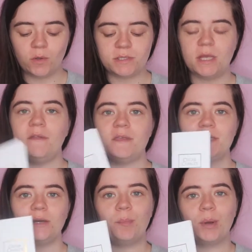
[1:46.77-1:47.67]
also
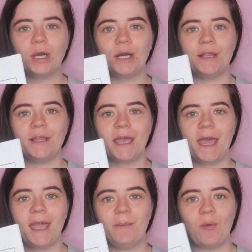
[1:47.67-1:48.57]
this little booklet that
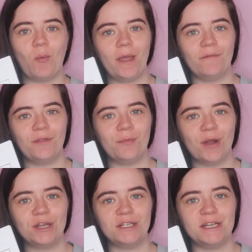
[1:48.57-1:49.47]
came with the
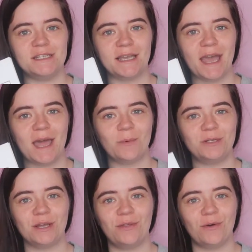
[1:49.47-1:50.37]
brushes, again,
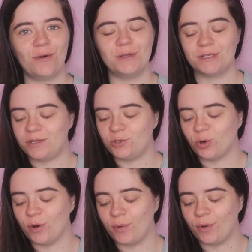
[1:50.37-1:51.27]
which I thought was
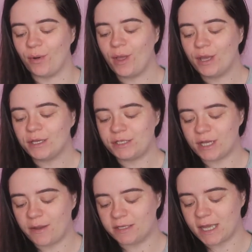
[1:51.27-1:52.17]
adorable.
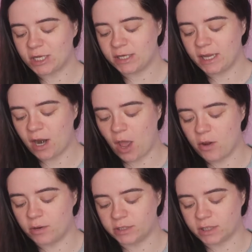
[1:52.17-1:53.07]
So it's actually an
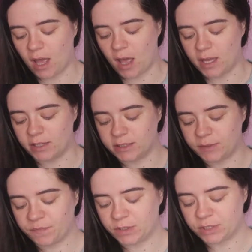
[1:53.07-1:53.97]
owner's guide
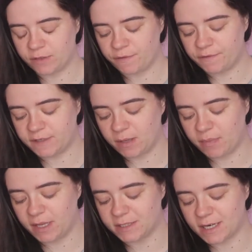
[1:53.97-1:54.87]
to the
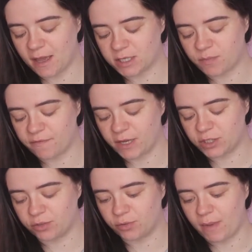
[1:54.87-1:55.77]
15-piece Luxe
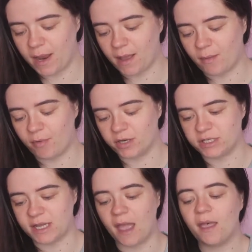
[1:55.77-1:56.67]
Professional Makeup Brush
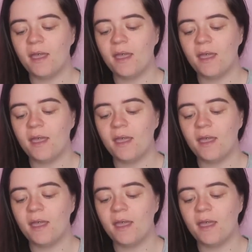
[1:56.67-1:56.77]
Set.